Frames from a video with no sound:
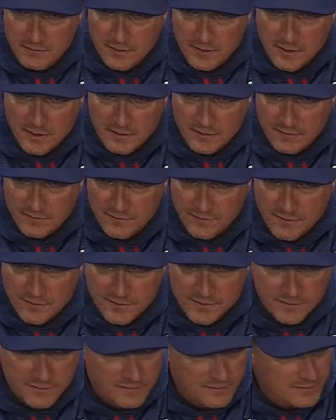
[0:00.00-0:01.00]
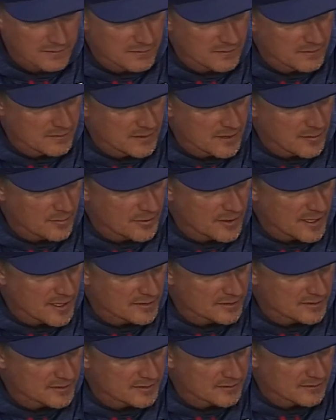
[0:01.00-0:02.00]
I think the first couple
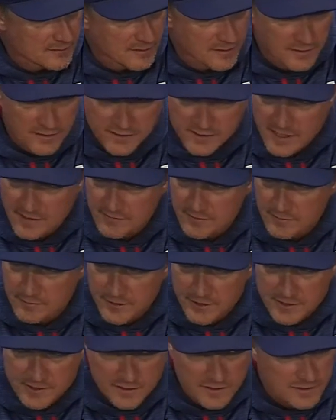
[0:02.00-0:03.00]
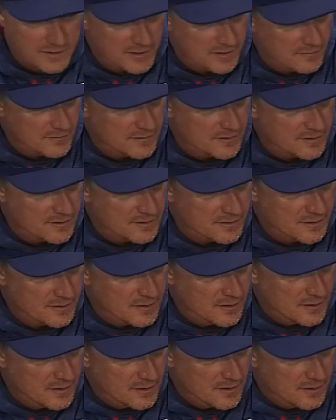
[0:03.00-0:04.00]
outs and, seven pitches. It was,
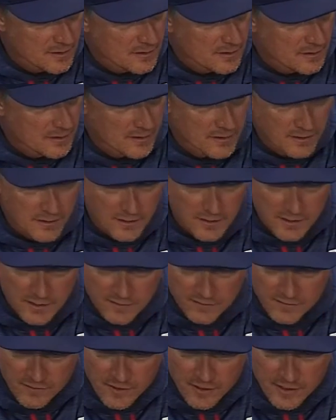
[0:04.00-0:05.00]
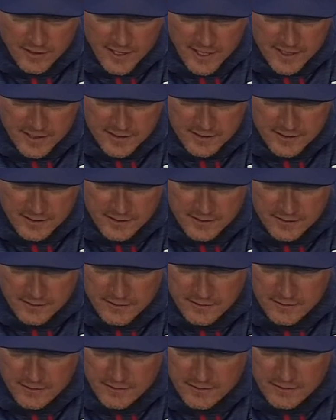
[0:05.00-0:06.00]
and for our guys to
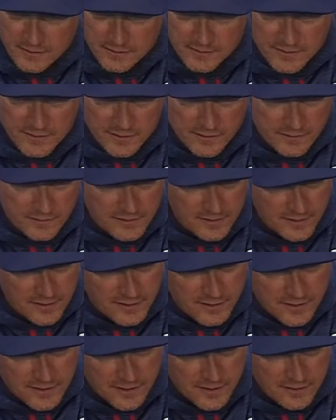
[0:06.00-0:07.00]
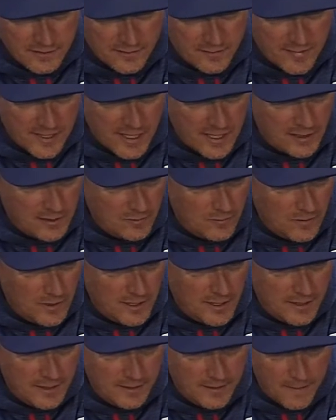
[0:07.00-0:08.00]
to, to continue to battle
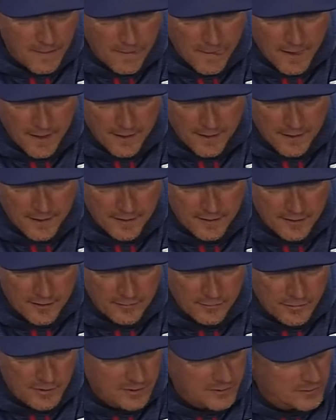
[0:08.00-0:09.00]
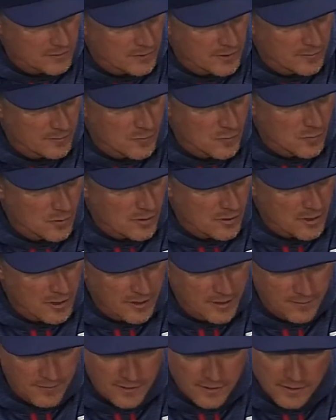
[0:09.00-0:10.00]
away uh, and put 20 more
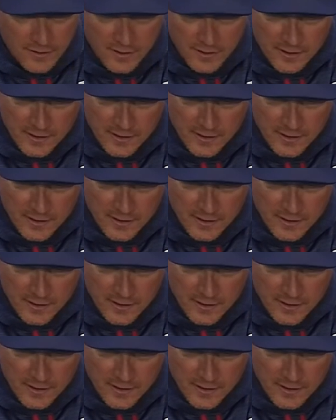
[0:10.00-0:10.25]
on him and